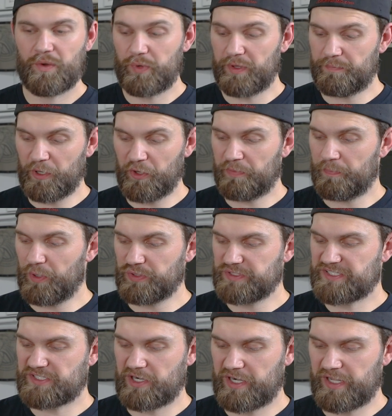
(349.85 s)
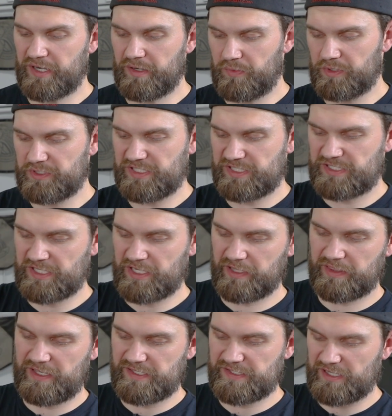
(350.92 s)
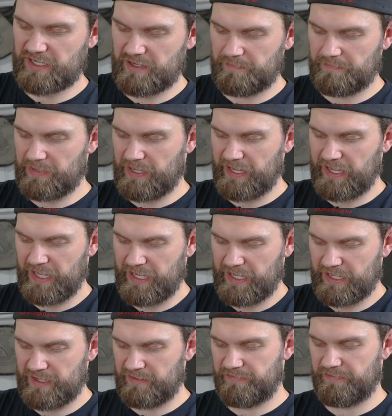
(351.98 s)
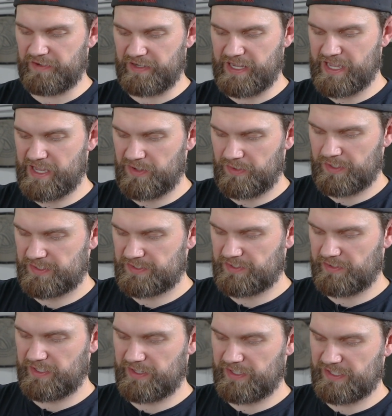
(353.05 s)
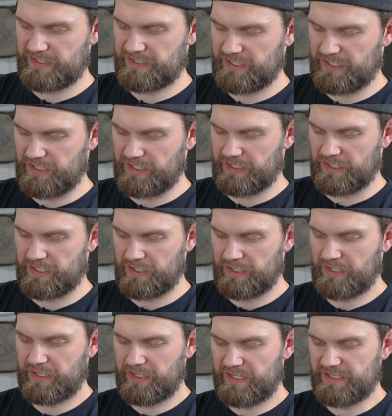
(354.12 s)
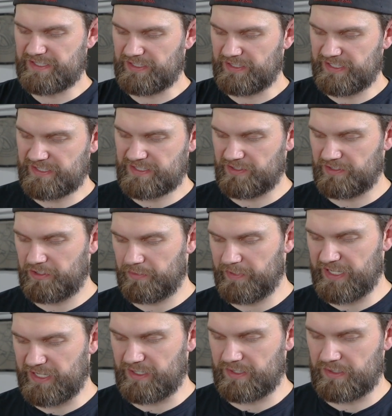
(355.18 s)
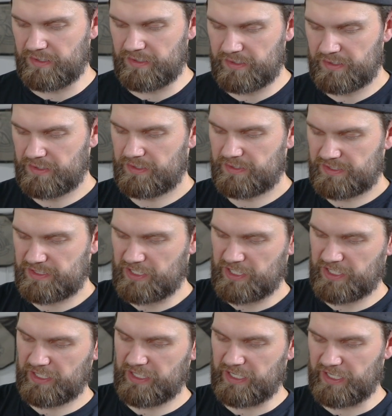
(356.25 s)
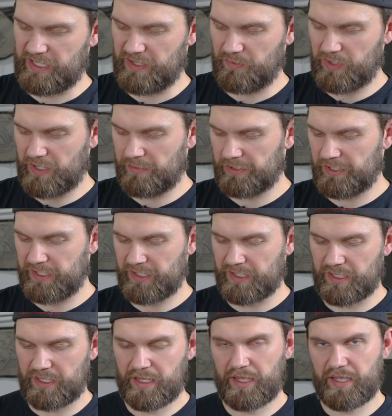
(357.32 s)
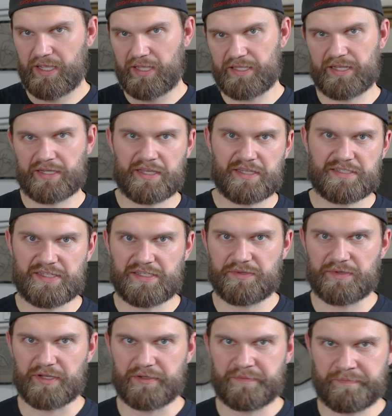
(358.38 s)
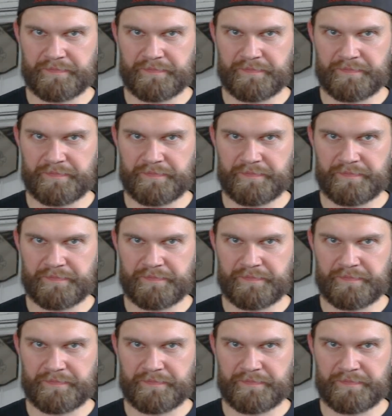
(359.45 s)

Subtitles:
With both bolts started, we'll just snug these up by hand for now so that this thing is at least a little bit snug and not wobbling, and then continue on.